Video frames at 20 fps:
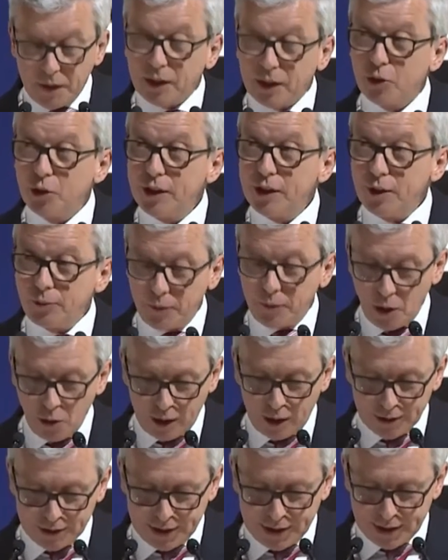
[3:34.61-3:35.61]
Goodyear
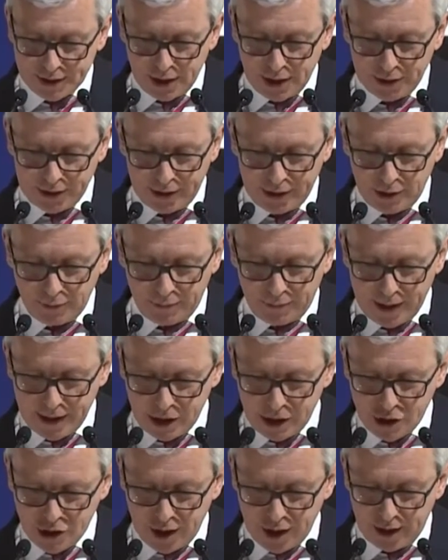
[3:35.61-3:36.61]
focuses on
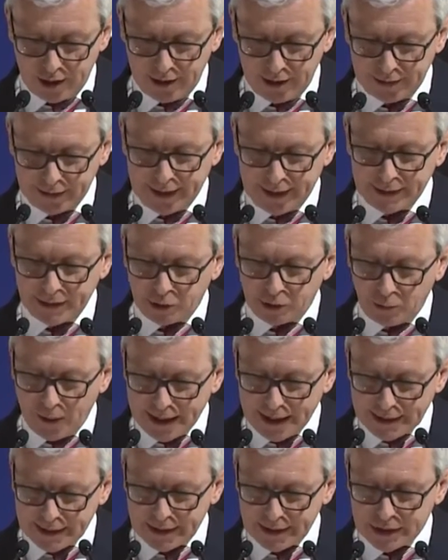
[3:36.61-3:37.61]
innovation that
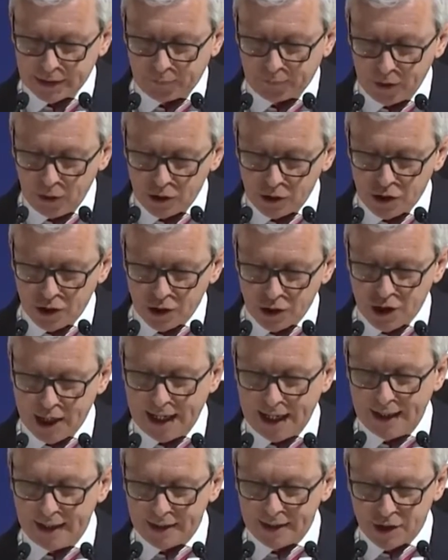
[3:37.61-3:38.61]
addresses future
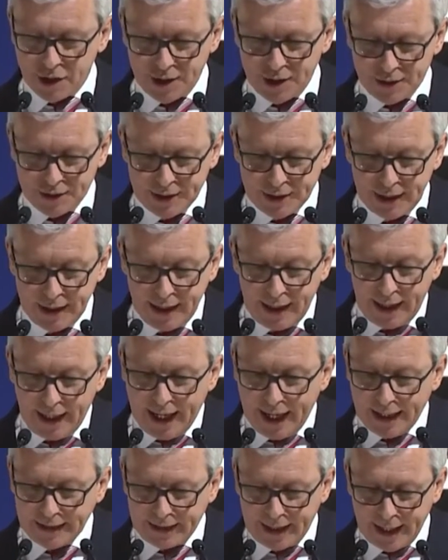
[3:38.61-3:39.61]
challenges
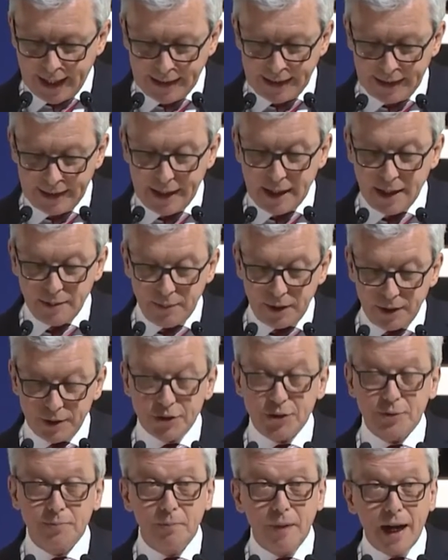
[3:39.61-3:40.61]
and can enable
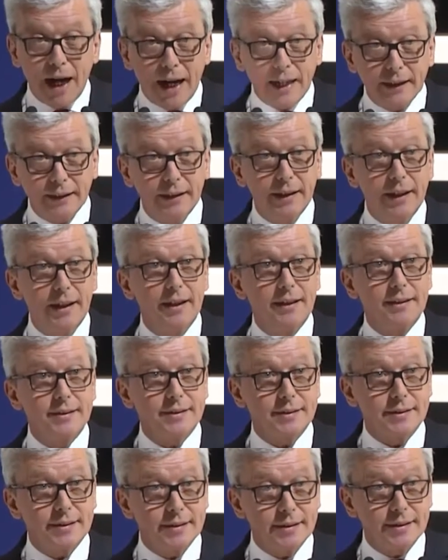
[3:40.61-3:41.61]
smart,
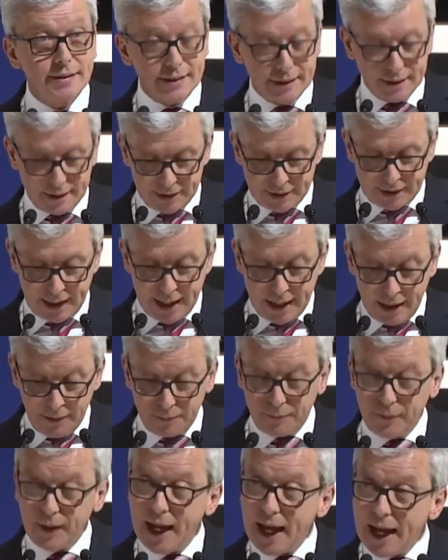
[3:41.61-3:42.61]

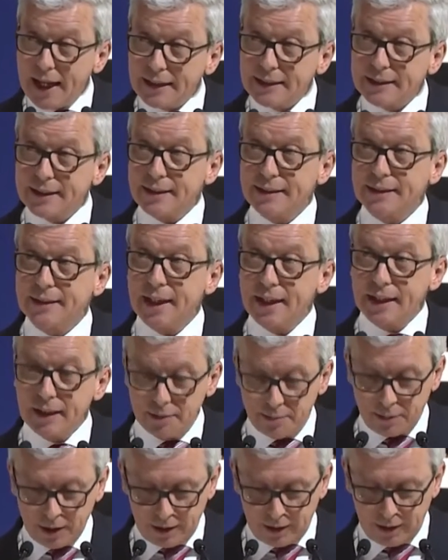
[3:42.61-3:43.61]
safe, and
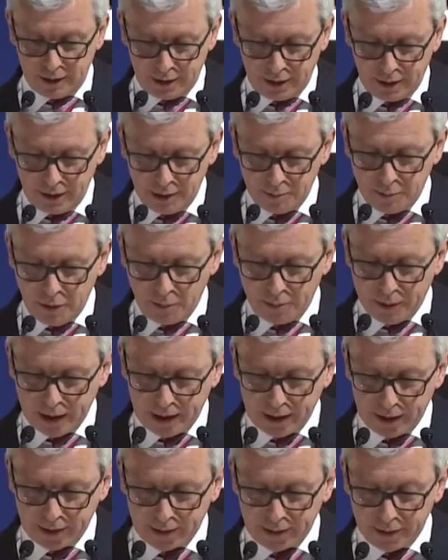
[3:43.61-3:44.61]
sustainable
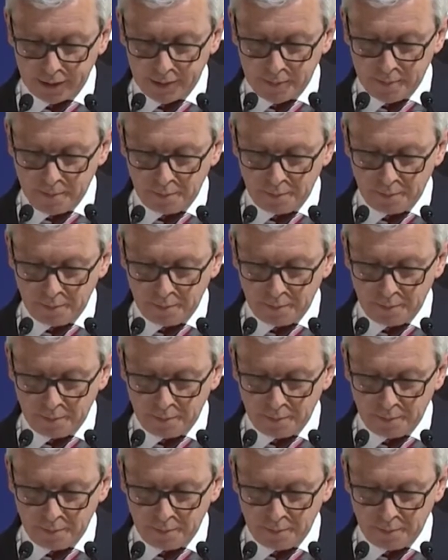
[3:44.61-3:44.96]
mobility.